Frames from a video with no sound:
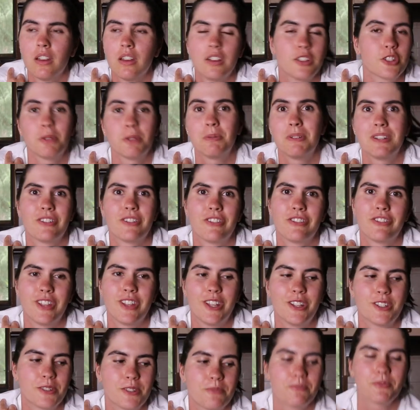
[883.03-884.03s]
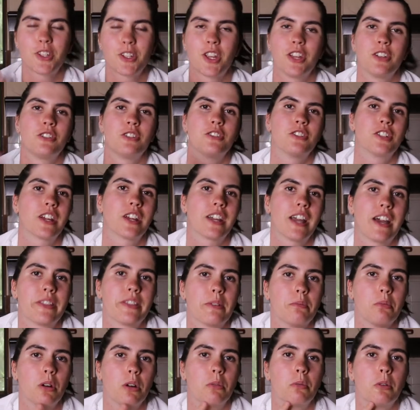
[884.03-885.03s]
So many different things. So do check out
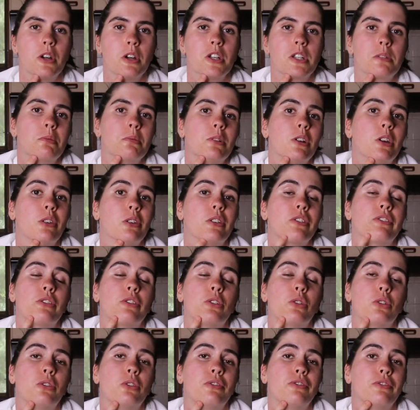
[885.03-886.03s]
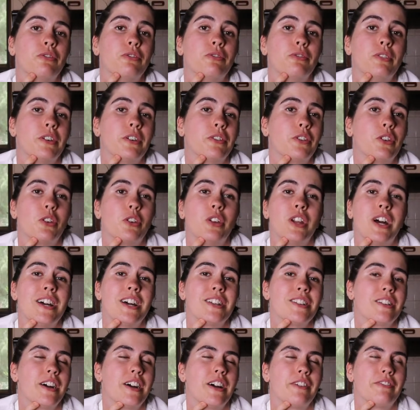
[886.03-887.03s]
the blog post below for a
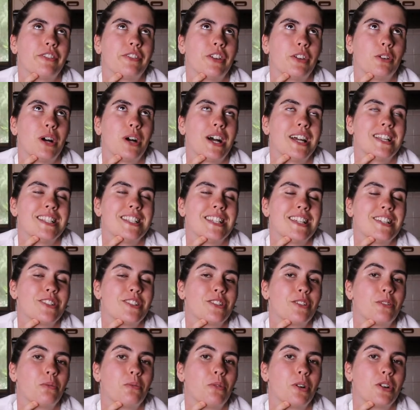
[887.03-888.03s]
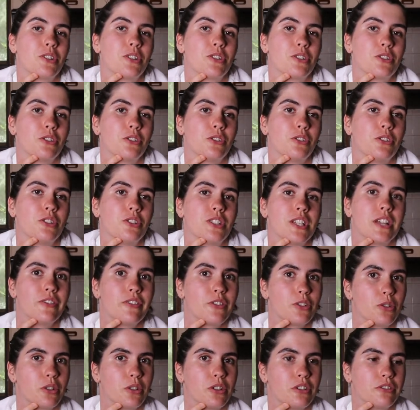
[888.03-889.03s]
few ideas on what to use
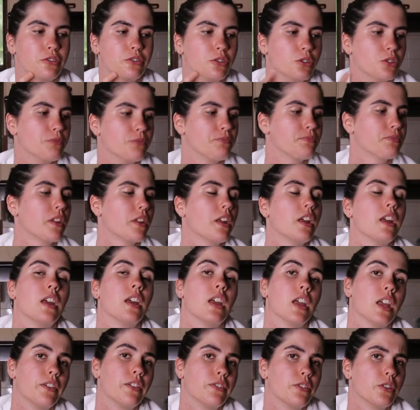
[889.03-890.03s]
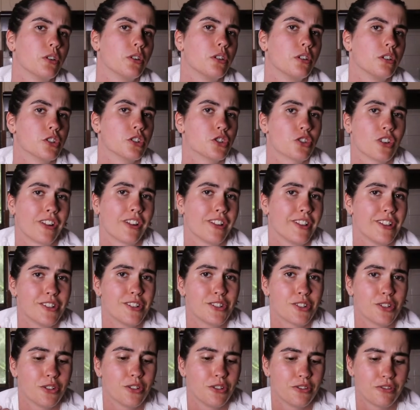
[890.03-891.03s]
lavender oil for. if you're
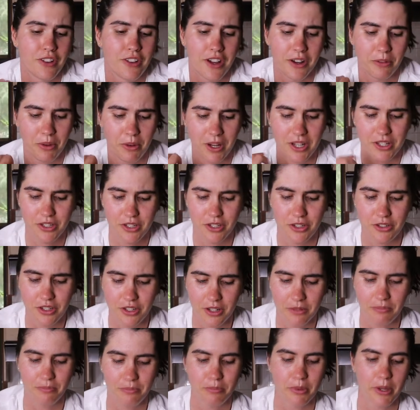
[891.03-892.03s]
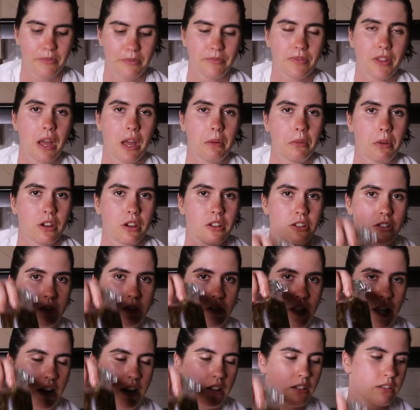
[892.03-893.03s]
struggling to find ways to use it. But I'm going
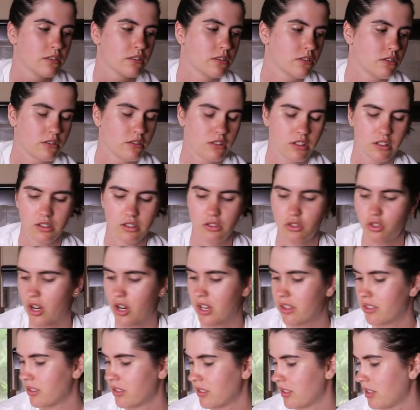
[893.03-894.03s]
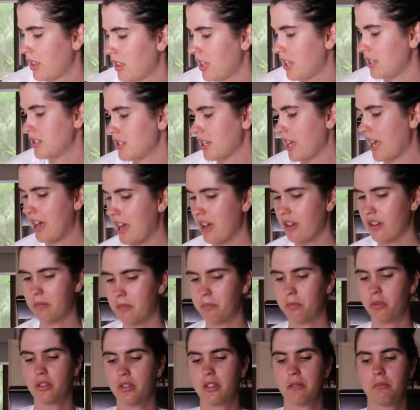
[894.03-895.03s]
to now just drain these out
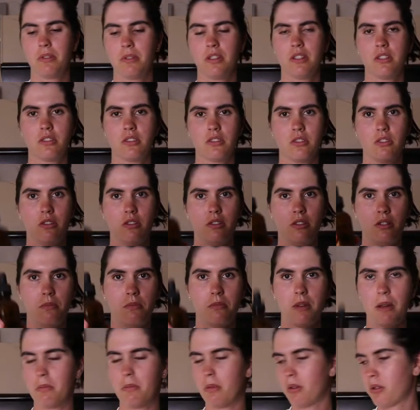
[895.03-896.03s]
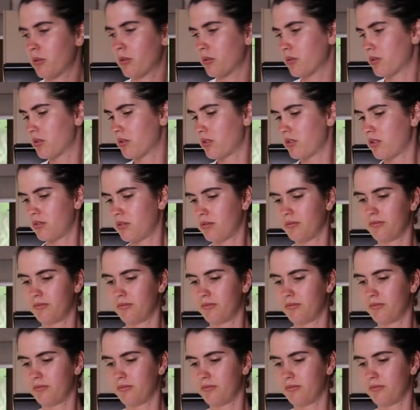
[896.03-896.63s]
and put them into my bottles.